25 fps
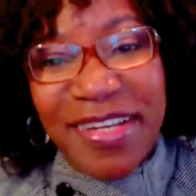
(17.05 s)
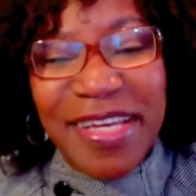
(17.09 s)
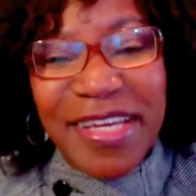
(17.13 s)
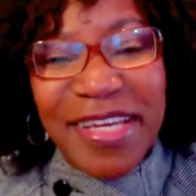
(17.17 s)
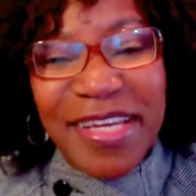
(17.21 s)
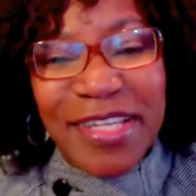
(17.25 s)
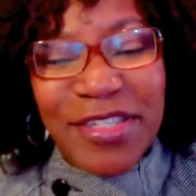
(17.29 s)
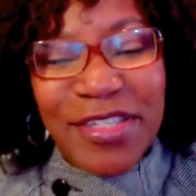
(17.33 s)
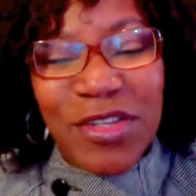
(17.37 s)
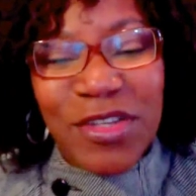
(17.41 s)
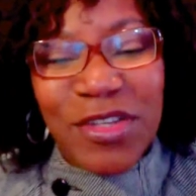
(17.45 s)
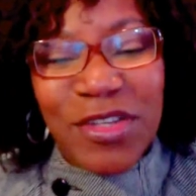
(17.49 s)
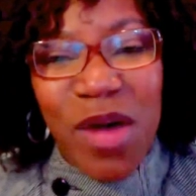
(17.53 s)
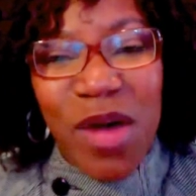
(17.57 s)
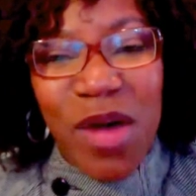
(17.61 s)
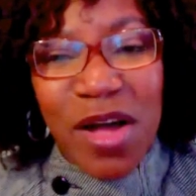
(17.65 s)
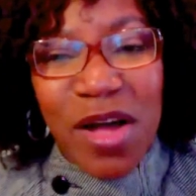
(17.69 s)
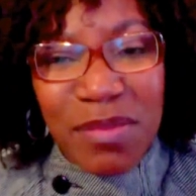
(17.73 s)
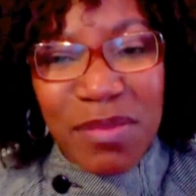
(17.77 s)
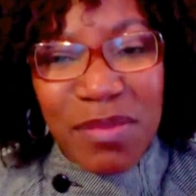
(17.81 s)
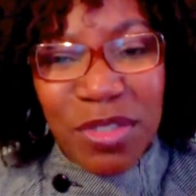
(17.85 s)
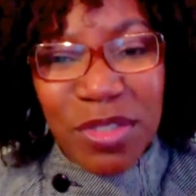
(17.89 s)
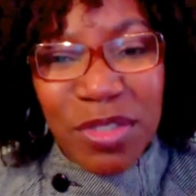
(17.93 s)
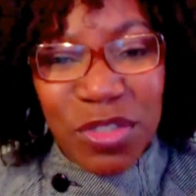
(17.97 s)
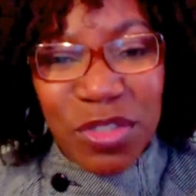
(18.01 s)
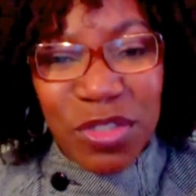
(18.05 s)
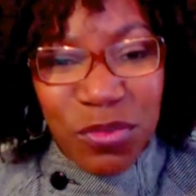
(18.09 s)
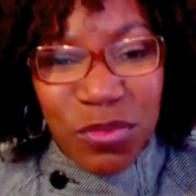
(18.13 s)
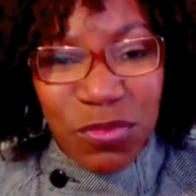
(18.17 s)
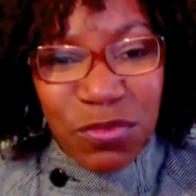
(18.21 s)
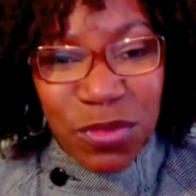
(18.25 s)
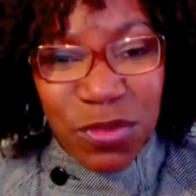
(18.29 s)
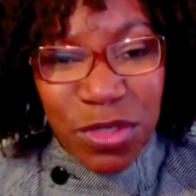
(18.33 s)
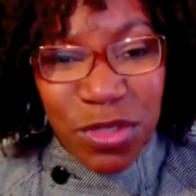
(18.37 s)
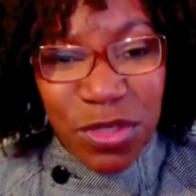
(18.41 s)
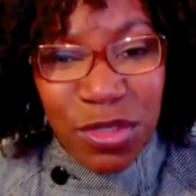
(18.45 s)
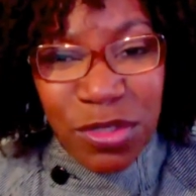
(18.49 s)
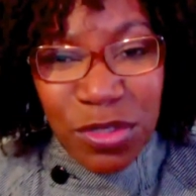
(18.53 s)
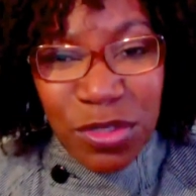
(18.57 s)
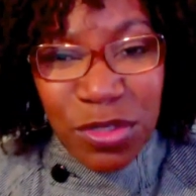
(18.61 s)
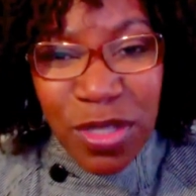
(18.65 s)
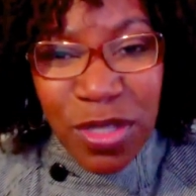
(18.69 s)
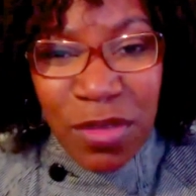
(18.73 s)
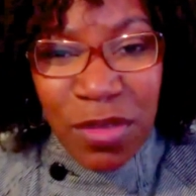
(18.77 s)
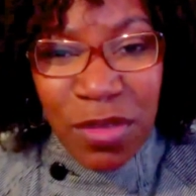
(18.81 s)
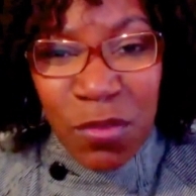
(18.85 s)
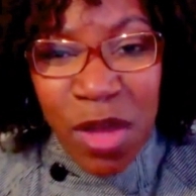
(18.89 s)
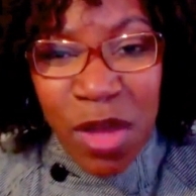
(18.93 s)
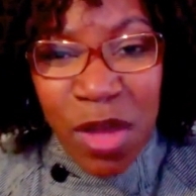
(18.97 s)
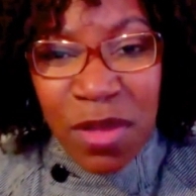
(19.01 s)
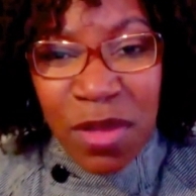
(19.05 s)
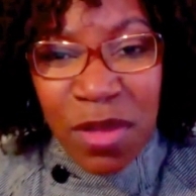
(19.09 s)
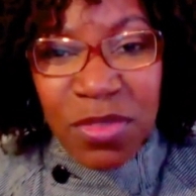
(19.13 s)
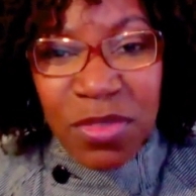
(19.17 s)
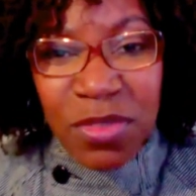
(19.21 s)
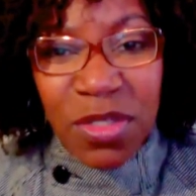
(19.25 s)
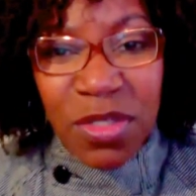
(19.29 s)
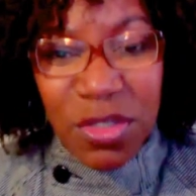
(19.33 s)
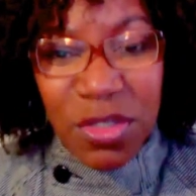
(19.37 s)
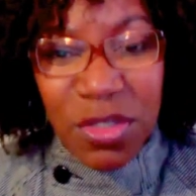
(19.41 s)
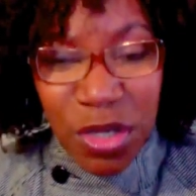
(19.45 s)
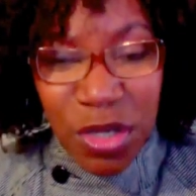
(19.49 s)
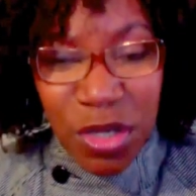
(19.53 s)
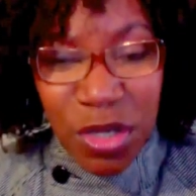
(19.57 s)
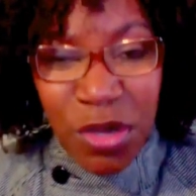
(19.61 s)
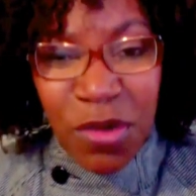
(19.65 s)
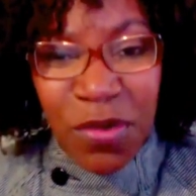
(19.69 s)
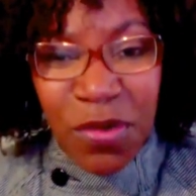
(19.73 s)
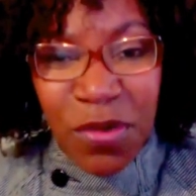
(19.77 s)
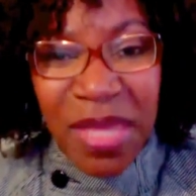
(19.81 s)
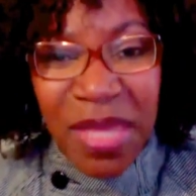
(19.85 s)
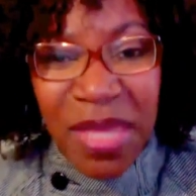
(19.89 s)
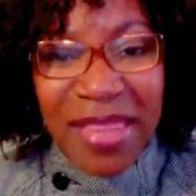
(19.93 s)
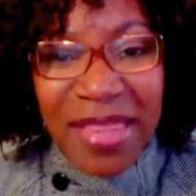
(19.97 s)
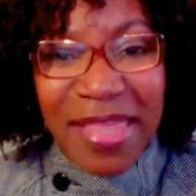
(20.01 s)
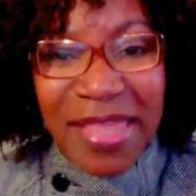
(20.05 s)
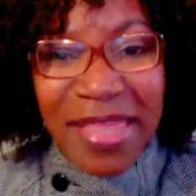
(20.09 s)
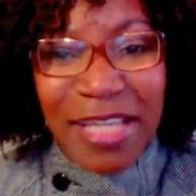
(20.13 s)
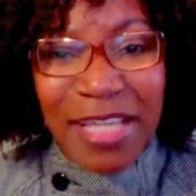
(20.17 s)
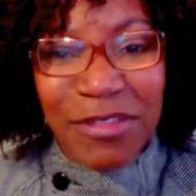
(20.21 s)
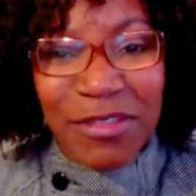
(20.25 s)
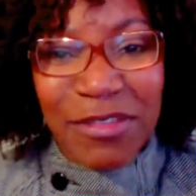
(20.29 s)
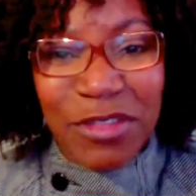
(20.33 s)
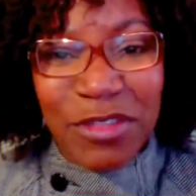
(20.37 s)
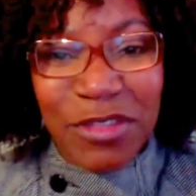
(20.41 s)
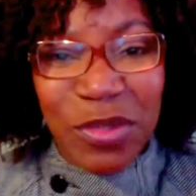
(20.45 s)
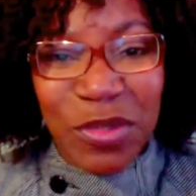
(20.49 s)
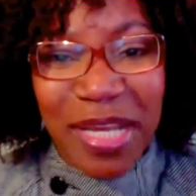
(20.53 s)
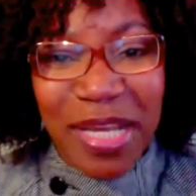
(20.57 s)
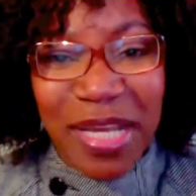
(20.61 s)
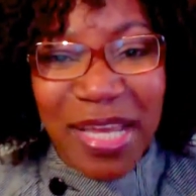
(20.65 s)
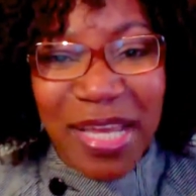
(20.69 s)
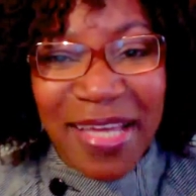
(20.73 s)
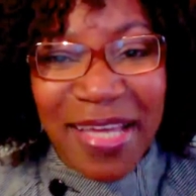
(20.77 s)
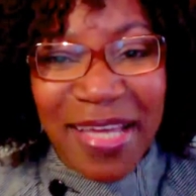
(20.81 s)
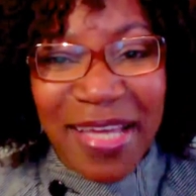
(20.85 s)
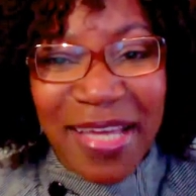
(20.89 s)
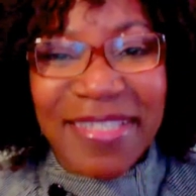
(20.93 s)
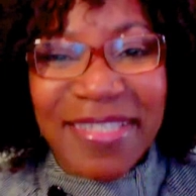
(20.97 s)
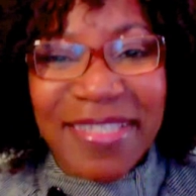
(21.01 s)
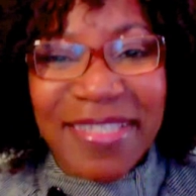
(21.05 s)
So welcome to the show, and thanks for joining us.